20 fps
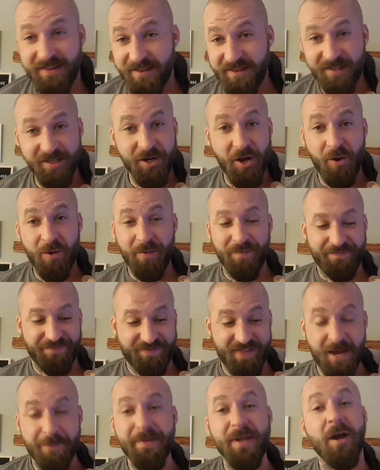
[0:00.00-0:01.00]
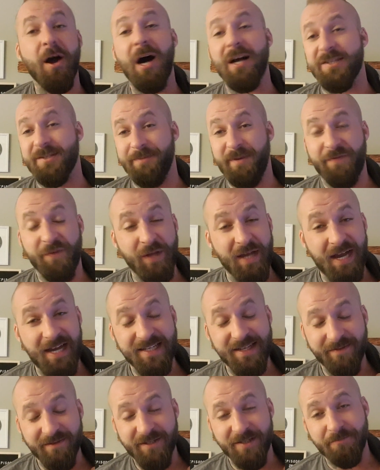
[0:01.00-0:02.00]
You know, that'd be awesome. If you
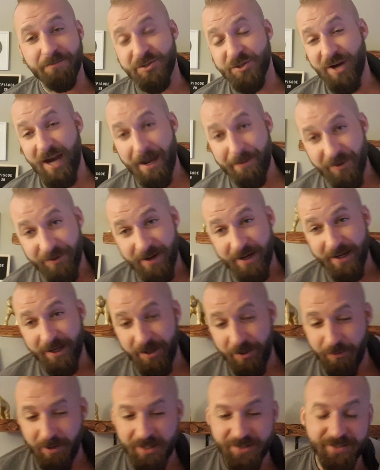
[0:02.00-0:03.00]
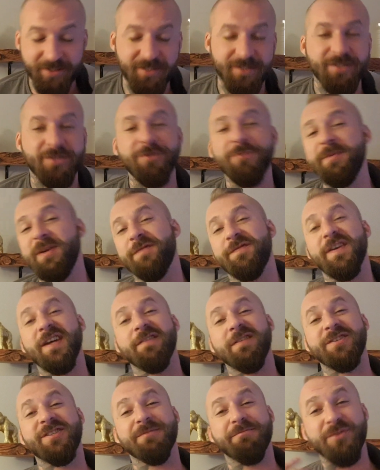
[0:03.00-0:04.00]
guys haven't subscribed already and you're watching this, do me a
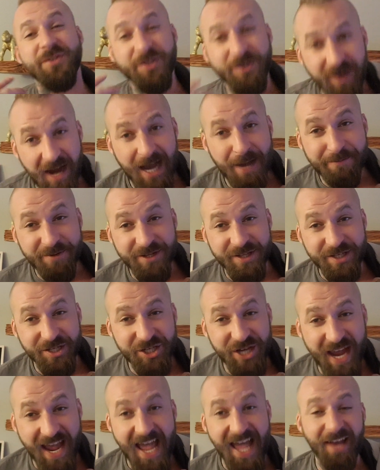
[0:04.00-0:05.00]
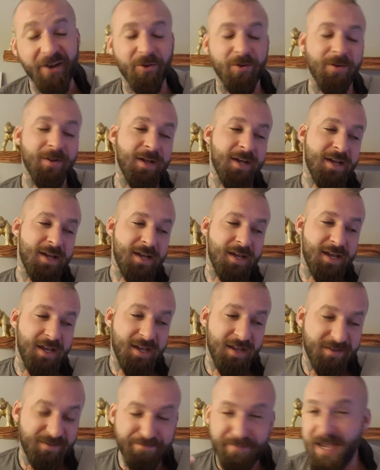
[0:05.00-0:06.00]
favor, subscribe to the channel.
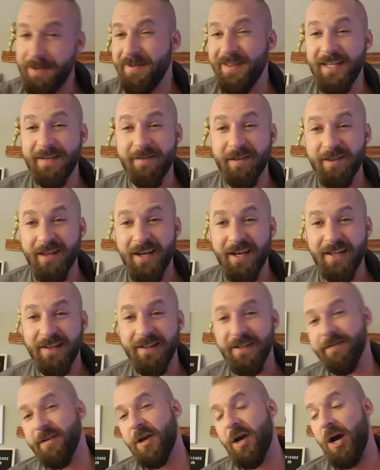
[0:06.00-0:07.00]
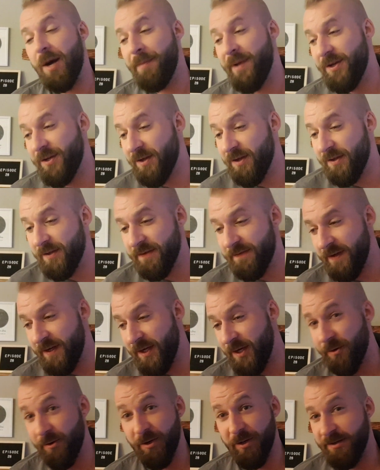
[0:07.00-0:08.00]
Maybe leave a like, leave a comment on this
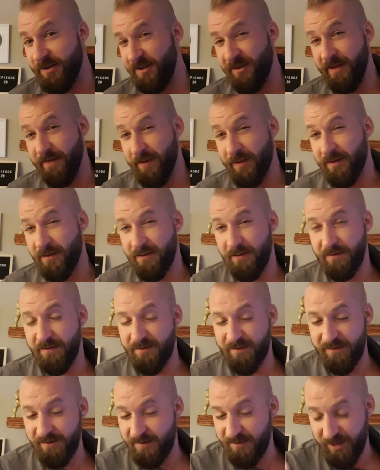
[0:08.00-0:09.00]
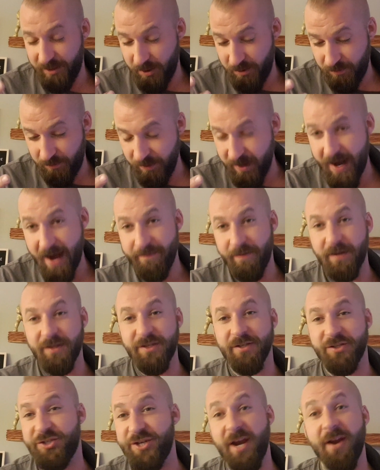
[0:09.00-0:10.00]
video, or leave a, you know, whatever.
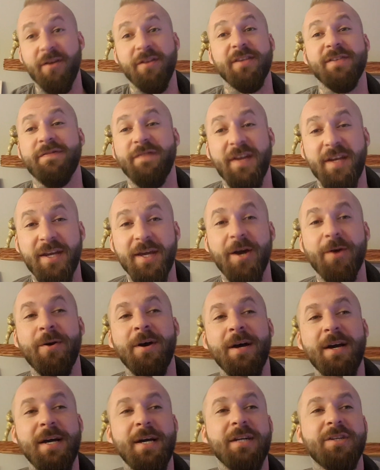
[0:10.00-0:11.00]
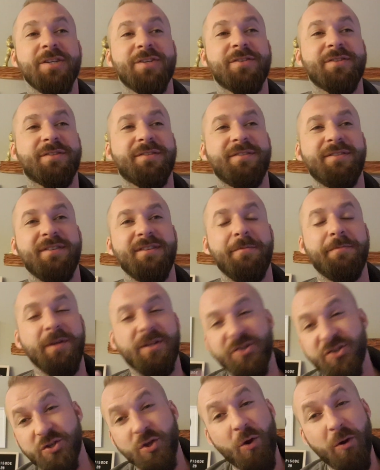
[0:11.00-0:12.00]
Share this video. Just, it'd be
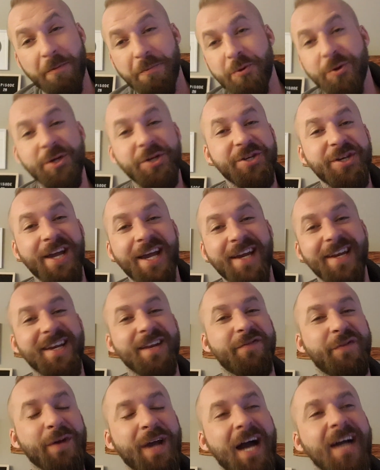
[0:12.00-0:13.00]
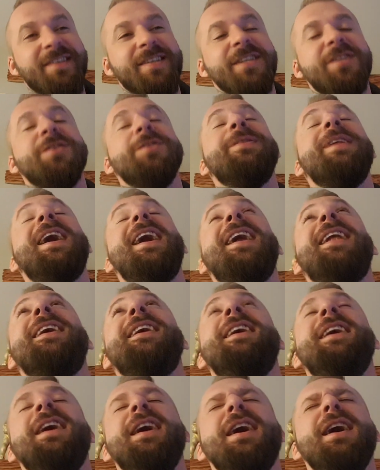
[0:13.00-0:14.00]
so appreciated if you guys could do that.
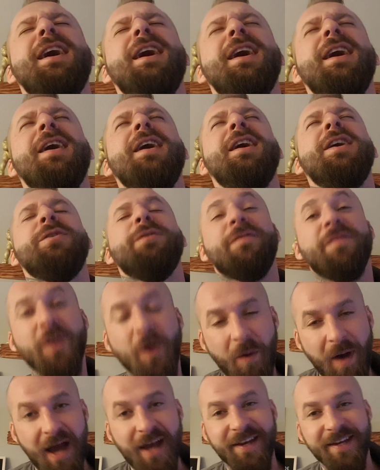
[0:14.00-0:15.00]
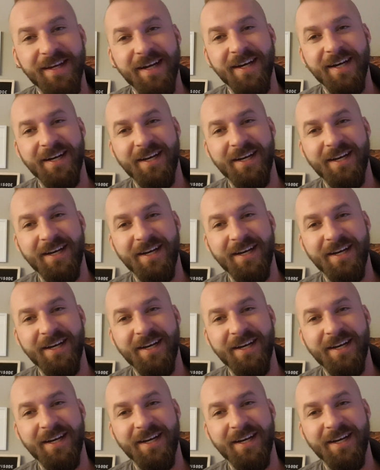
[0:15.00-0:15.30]
You have no idea.